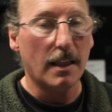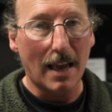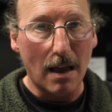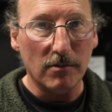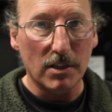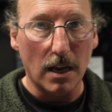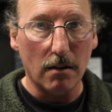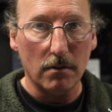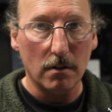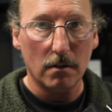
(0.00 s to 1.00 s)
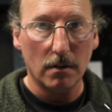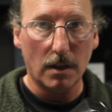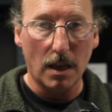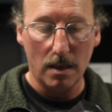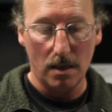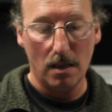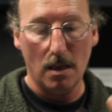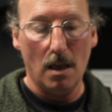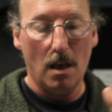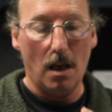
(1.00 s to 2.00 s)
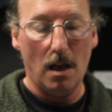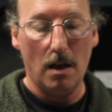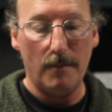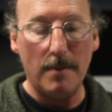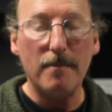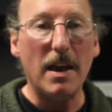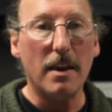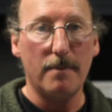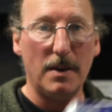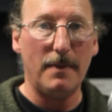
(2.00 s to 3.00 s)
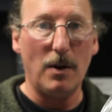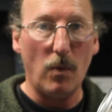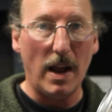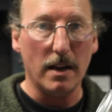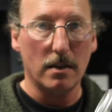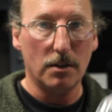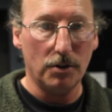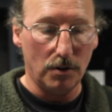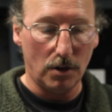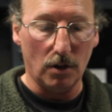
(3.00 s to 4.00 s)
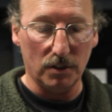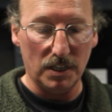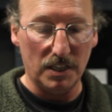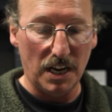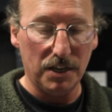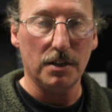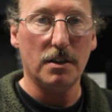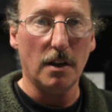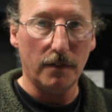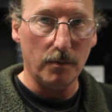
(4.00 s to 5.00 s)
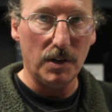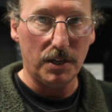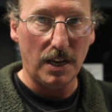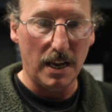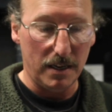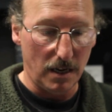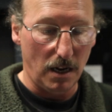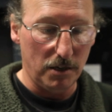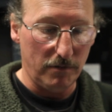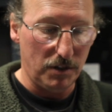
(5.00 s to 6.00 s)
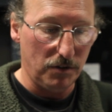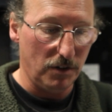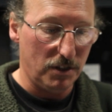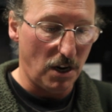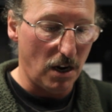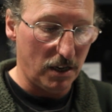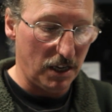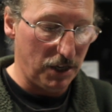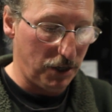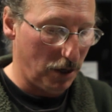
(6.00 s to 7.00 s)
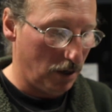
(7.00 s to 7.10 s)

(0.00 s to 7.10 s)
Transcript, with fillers: the camera down, okay? It may be a bit wet due to condensation stuff, in which case, under a sort of darkish